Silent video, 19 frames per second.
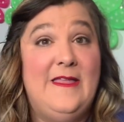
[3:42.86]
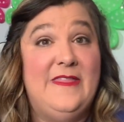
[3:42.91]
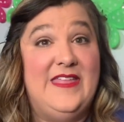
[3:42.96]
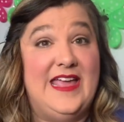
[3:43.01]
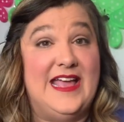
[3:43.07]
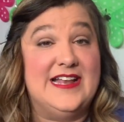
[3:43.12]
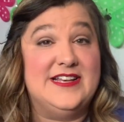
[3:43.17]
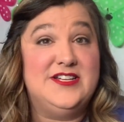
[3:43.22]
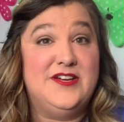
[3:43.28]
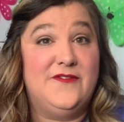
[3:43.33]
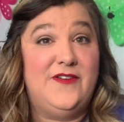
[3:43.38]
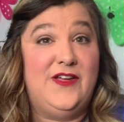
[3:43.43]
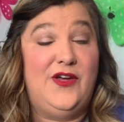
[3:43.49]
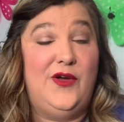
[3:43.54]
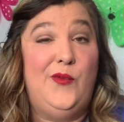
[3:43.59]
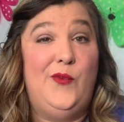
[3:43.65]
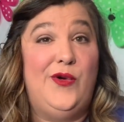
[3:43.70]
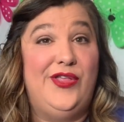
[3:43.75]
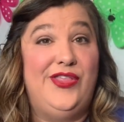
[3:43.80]
The
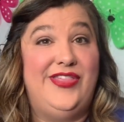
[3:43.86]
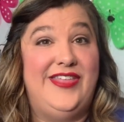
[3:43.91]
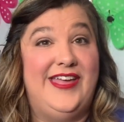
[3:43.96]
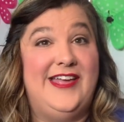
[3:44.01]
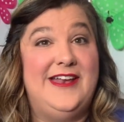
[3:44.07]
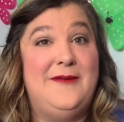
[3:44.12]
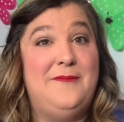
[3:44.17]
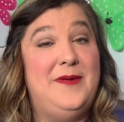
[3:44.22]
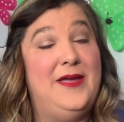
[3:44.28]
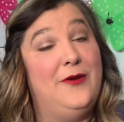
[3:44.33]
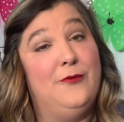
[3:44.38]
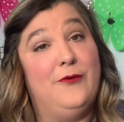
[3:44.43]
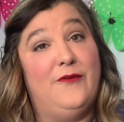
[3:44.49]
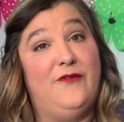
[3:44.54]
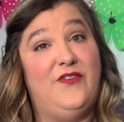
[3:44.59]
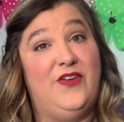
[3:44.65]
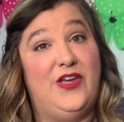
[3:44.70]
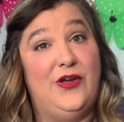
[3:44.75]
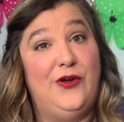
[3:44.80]
interview will then be
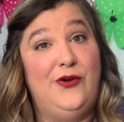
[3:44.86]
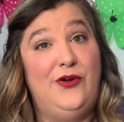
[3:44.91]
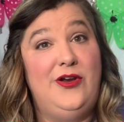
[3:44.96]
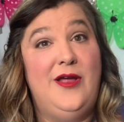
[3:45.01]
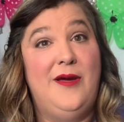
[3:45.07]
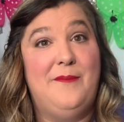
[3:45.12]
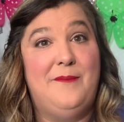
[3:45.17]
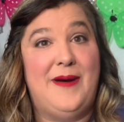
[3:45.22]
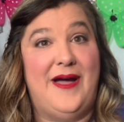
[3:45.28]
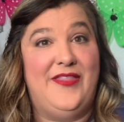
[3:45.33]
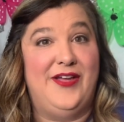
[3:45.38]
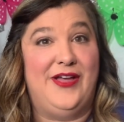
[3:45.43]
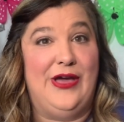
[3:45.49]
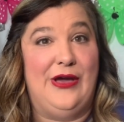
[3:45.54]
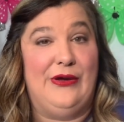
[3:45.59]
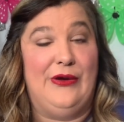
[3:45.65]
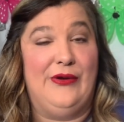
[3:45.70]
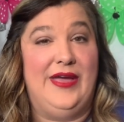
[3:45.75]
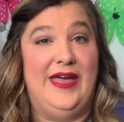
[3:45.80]
reviewed by the
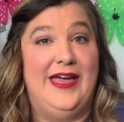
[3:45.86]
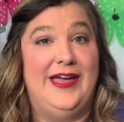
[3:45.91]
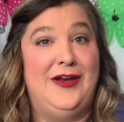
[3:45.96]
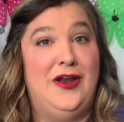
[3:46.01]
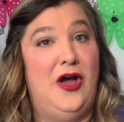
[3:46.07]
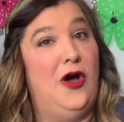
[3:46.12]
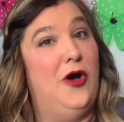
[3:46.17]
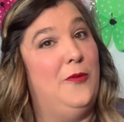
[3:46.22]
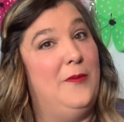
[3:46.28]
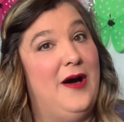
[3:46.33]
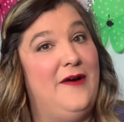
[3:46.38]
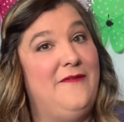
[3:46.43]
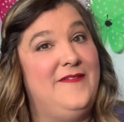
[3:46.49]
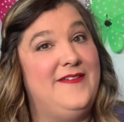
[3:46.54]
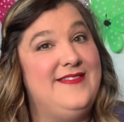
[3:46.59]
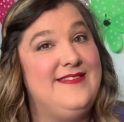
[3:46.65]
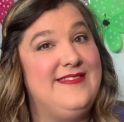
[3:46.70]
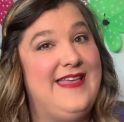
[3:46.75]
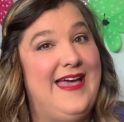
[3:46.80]
Gogokid home
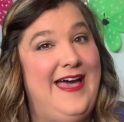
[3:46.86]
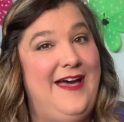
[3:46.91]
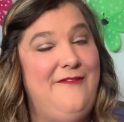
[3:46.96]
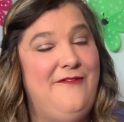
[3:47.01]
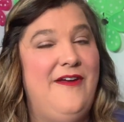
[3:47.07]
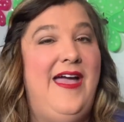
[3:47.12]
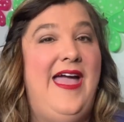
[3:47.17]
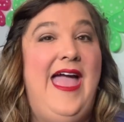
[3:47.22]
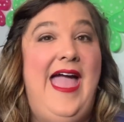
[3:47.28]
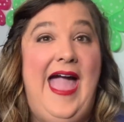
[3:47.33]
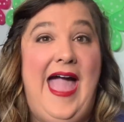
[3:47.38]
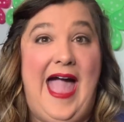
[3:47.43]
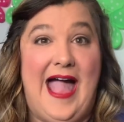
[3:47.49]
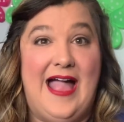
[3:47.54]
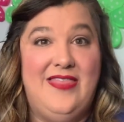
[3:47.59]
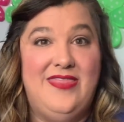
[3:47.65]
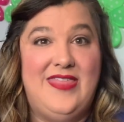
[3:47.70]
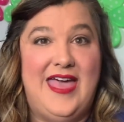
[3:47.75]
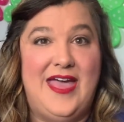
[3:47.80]
office staff,
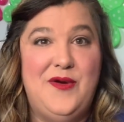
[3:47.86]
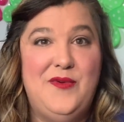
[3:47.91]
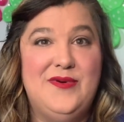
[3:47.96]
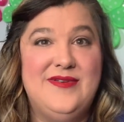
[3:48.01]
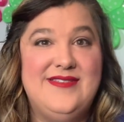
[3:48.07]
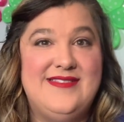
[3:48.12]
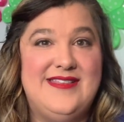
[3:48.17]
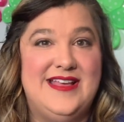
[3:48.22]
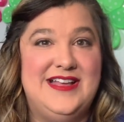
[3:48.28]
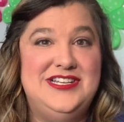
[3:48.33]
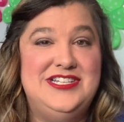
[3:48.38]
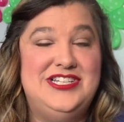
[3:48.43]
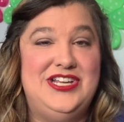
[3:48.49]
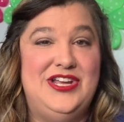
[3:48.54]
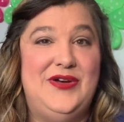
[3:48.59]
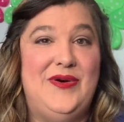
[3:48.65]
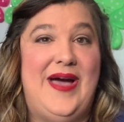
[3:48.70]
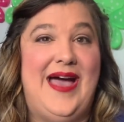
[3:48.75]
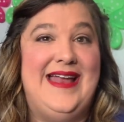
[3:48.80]
and they will send
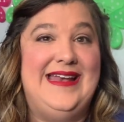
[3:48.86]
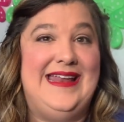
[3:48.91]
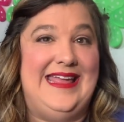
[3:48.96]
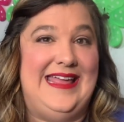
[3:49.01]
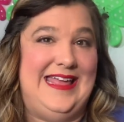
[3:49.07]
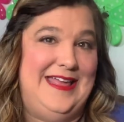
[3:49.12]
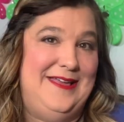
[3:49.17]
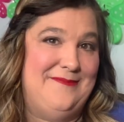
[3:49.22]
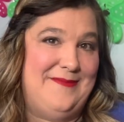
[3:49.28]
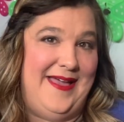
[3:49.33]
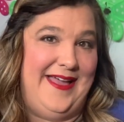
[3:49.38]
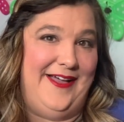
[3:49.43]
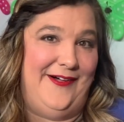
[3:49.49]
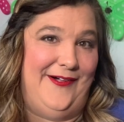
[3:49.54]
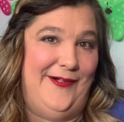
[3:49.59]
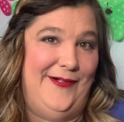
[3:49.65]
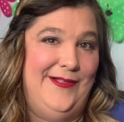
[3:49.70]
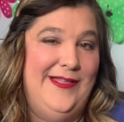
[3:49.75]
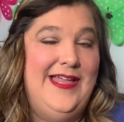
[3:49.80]
you an
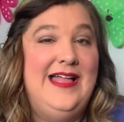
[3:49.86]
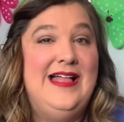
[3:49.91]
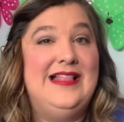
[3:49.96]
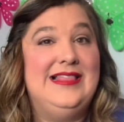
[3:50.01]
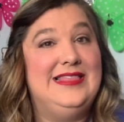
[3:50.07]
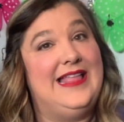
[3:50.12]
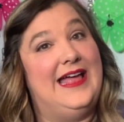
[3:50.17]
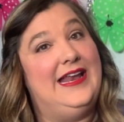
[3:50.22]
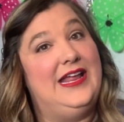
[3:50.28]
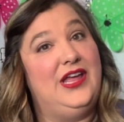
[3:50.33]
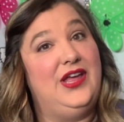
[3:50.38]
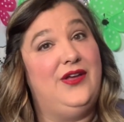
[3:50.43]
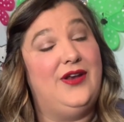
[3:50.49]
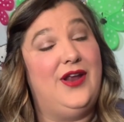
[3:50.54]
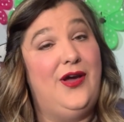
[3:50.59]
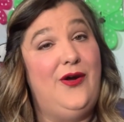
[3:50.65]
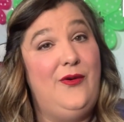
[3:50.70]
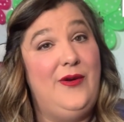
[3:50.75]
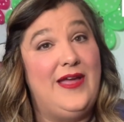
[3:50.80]
email letting you
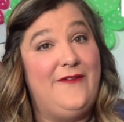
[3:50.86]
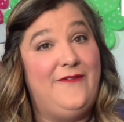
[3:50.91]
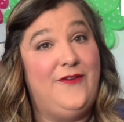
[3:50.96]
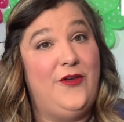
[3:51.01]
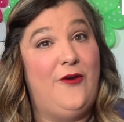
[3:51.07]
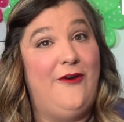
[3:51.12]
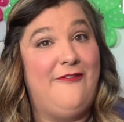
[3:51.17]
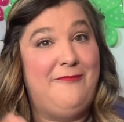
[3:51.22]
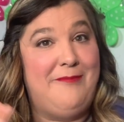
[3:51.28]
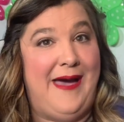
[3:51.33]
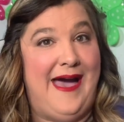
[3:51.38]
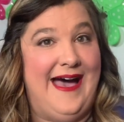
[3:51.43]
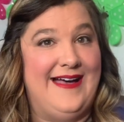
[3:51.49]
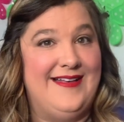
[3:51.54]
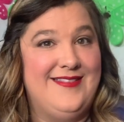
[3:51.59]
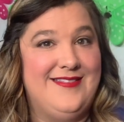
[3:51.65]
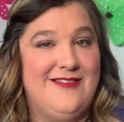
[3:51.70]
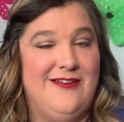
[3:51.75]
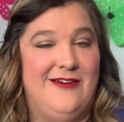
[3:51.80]
know if you have
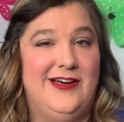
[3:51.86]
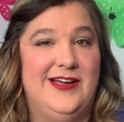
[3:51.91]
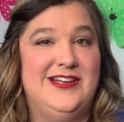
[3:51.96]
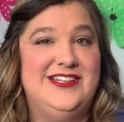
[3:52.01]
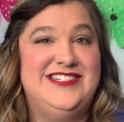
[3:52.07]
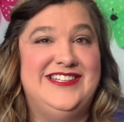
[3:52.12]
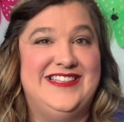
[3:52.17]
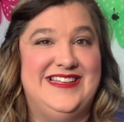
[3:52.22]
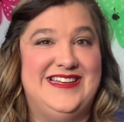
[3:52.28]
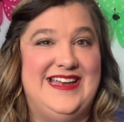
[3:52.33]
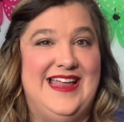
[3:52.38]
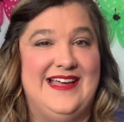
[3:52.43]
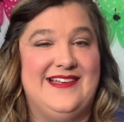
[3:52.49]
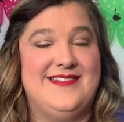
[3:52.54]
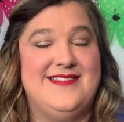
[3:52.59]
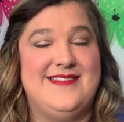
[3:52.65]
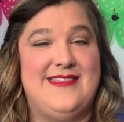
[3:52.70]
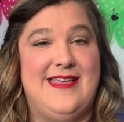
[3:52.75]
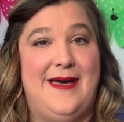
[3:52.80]
passed on to the
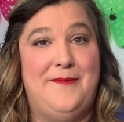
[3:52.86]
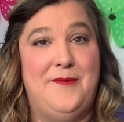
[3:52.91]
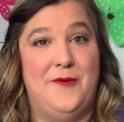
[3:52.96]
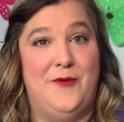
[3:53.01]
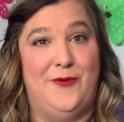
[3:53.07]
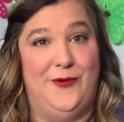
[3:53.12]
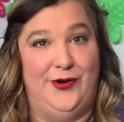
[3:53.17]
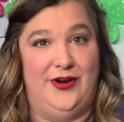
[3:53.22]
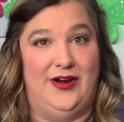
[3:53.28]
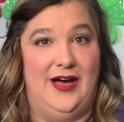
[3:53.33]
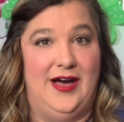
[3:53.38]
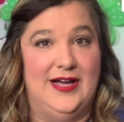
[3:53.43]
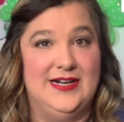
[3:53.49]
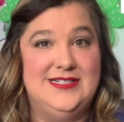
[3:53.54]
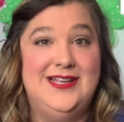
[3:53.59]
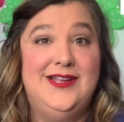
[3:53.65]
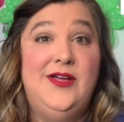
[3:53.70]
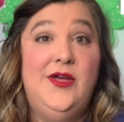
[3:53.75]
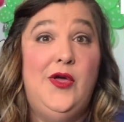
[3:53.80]
next step or
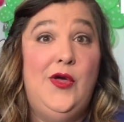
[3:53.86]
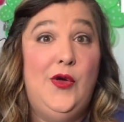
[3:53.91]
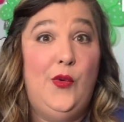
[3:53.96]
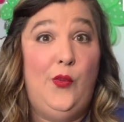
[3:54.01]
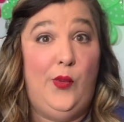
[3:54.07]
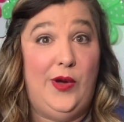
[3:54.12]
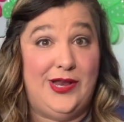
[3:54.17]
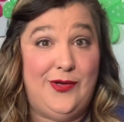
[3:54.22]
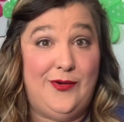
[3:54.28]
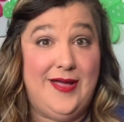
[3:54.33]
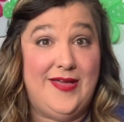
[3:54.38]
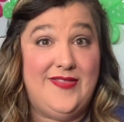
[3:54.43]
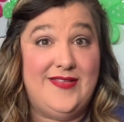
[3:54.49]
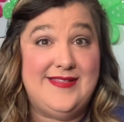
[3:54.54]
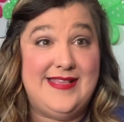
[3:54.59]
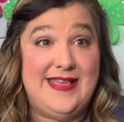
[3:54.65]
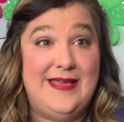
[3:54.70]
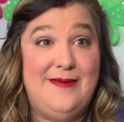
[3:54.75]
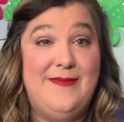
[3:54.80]
not. When you get
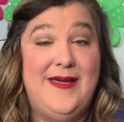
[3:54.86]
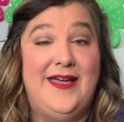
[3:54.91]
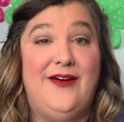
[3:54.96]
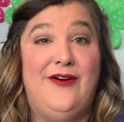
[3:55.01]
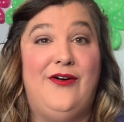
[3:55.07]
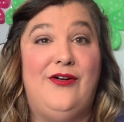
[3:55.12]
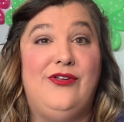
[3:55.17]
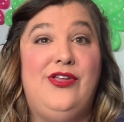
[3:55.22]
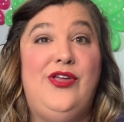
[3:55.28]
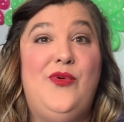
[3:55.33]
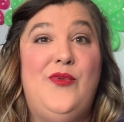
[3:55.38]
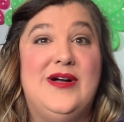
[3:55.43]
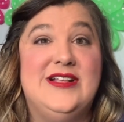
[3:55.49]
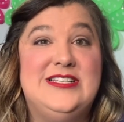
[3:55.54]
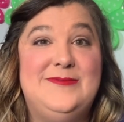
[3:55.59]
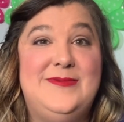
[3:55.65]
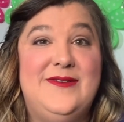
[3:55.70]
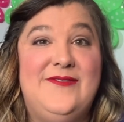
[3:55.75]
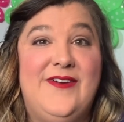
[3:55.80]
this email, you want
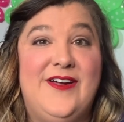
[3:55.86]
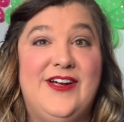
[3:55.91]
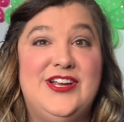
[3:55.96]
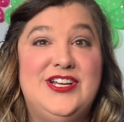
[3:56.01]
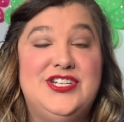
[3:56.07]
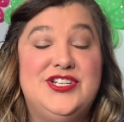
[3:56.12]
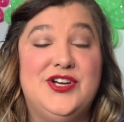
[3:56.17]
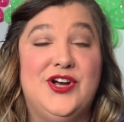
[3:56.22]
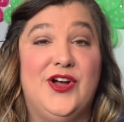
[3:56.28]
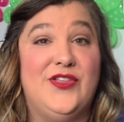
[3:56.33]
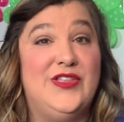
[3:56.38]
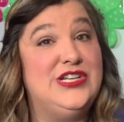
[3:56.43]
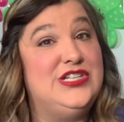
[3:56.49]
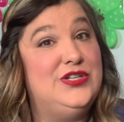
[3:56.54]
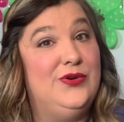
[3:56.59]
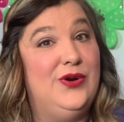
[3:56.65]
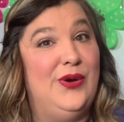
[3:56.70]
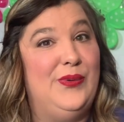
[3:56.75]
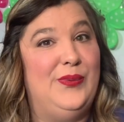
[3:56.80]
to be very sure
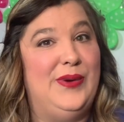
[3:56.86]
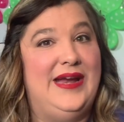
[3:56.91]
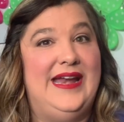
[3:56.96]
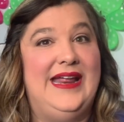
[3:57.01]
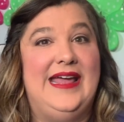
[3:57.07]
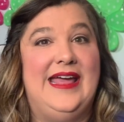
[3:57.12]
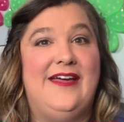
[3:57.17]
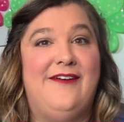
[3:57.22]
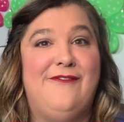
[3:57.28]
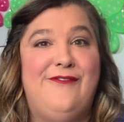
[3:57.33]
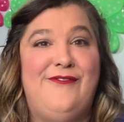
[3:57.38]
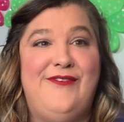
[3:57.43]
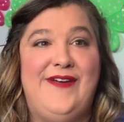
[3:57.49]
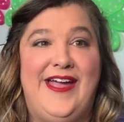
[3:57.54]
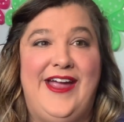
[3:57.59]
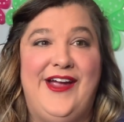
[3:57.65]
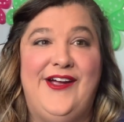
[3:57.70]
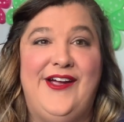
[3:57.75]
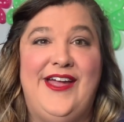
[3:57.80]
that you are reading it
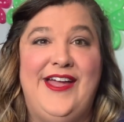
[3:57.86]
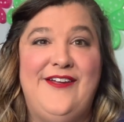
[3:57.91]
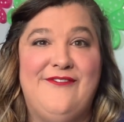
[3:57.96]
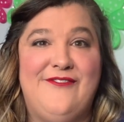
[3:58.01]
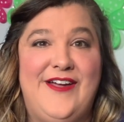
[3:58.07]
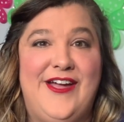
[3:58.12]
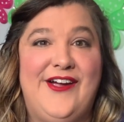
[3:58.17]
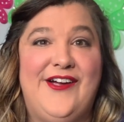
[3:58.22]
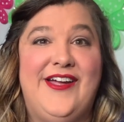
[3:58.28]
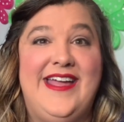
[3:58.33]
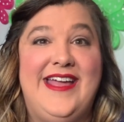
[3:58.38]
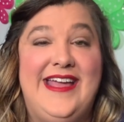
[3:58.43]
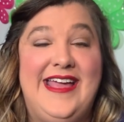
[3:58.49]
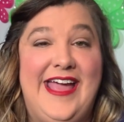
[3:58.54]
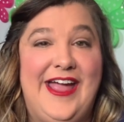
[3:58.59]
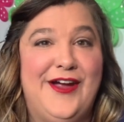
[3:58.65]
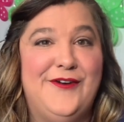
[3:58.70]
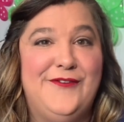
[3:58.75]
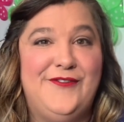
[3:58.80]
very, very
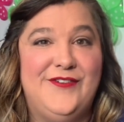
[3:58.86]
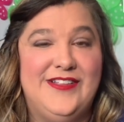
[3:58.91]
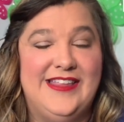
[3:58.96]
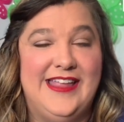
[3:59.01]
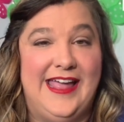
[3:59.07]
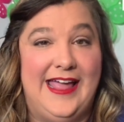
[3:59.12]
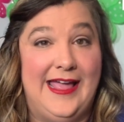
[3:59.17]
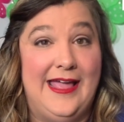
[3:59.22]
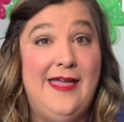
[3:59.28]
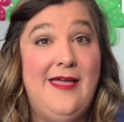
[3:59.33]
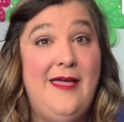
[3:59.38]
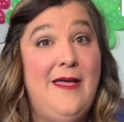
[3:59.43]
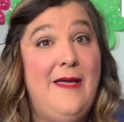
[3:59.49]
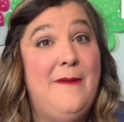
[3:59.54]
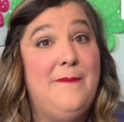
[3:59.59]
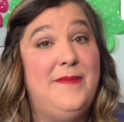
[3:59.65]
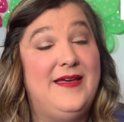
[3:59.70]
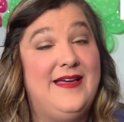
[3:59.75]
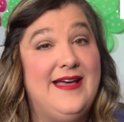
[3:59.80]
carefully,
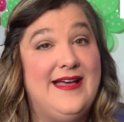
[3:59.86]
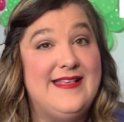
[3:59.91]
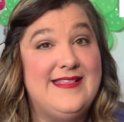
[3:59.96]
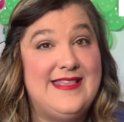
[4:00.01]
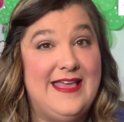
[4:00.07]
because